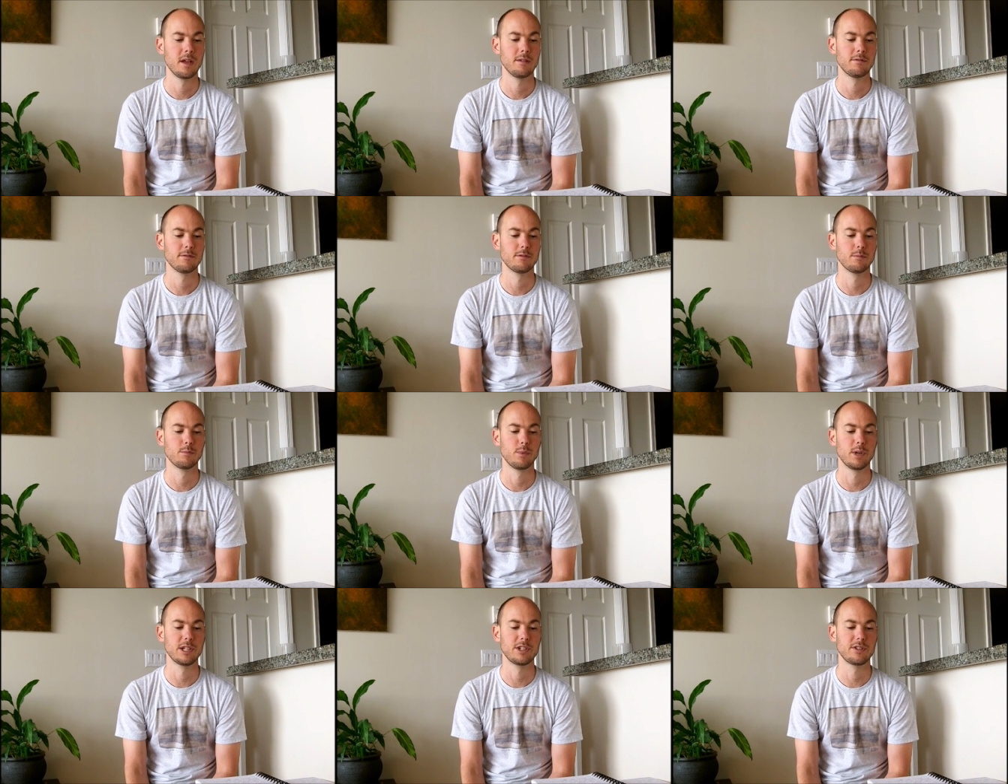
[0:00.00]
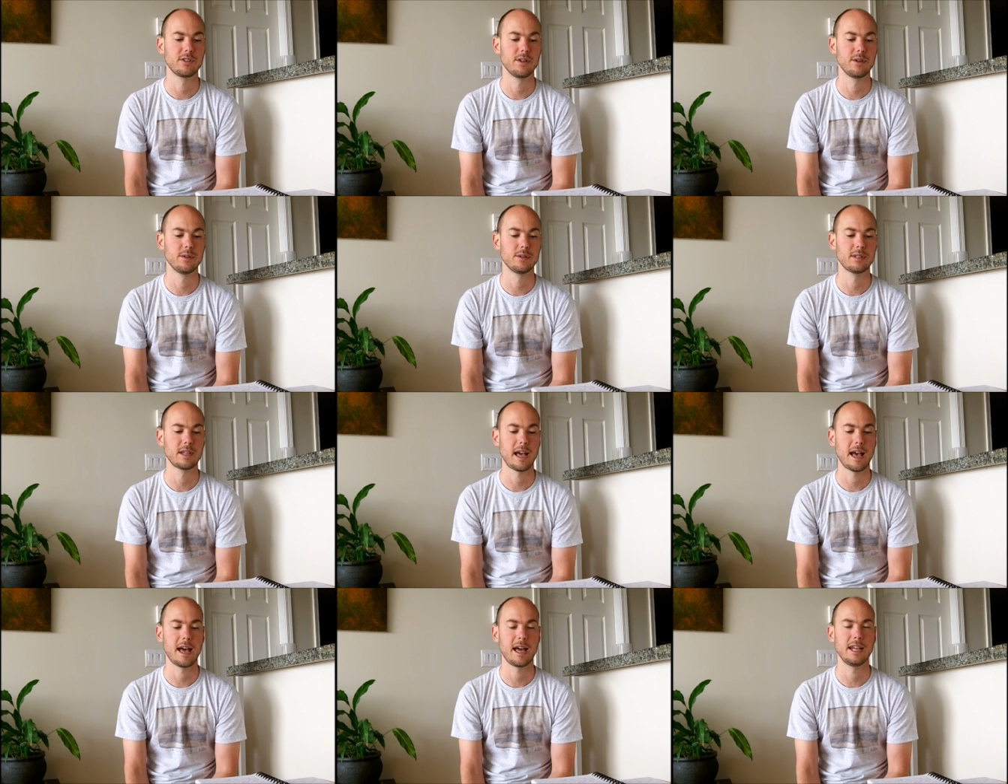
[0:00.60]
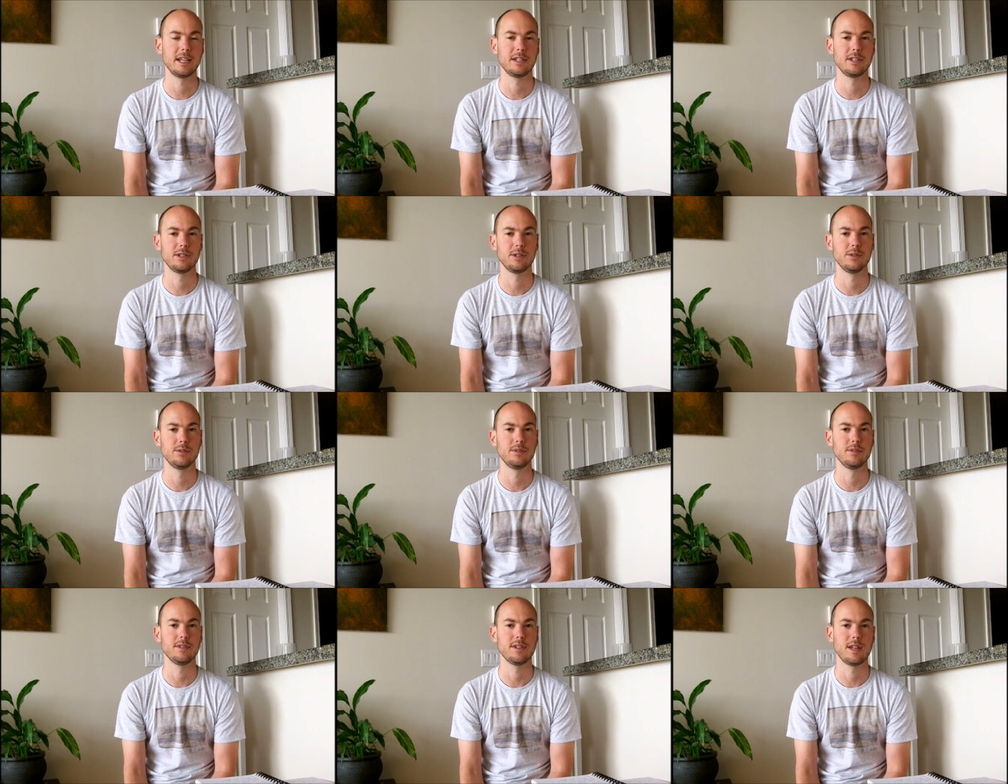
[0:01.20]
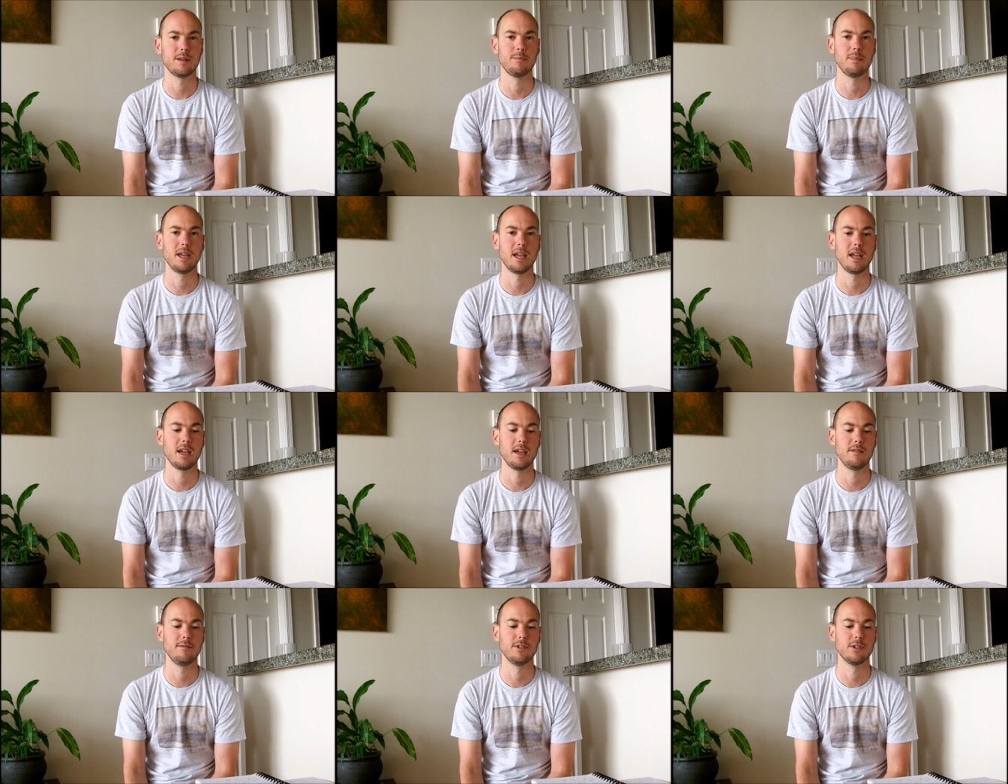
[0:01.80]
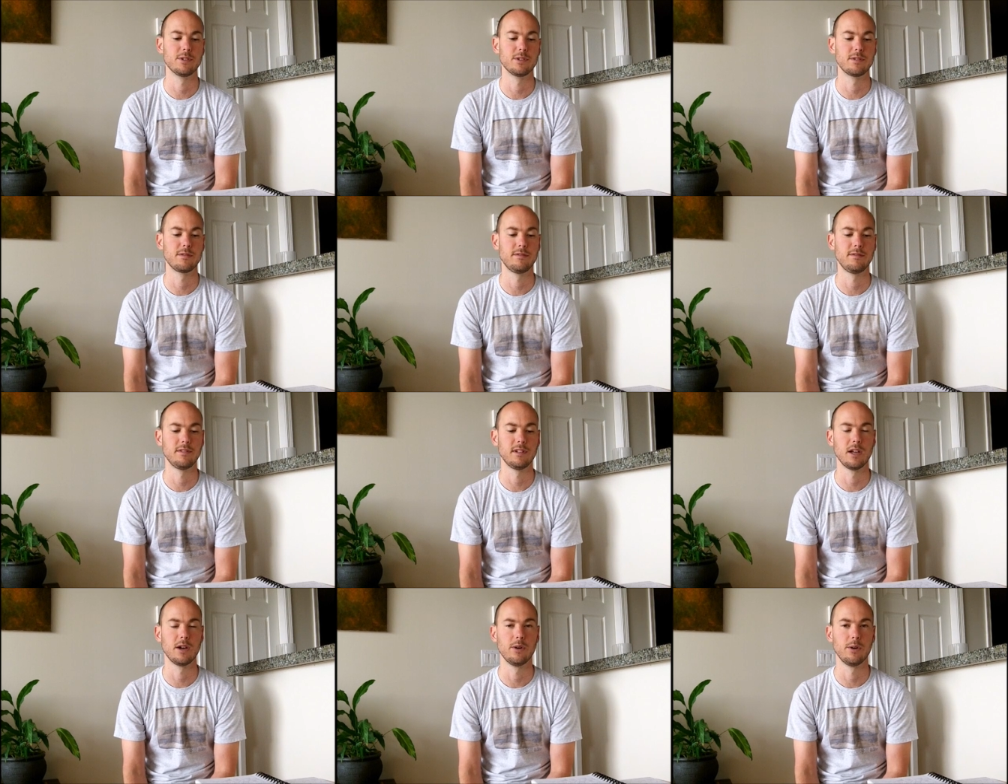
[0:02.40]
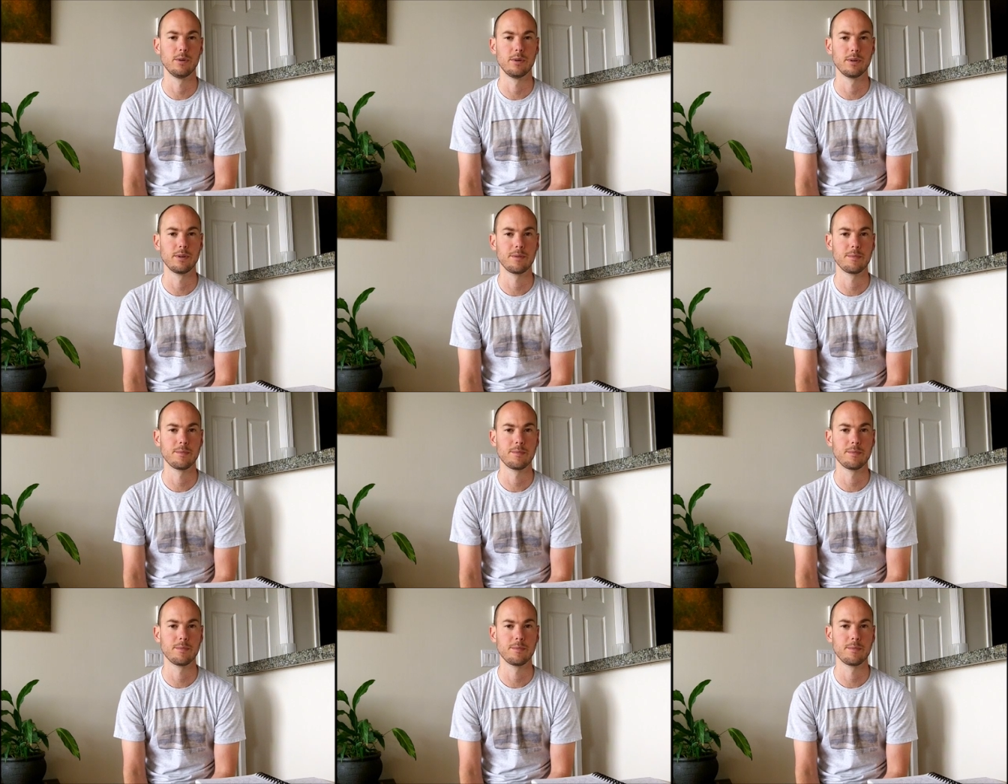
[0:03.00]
from which those attitudes and behaviors flow.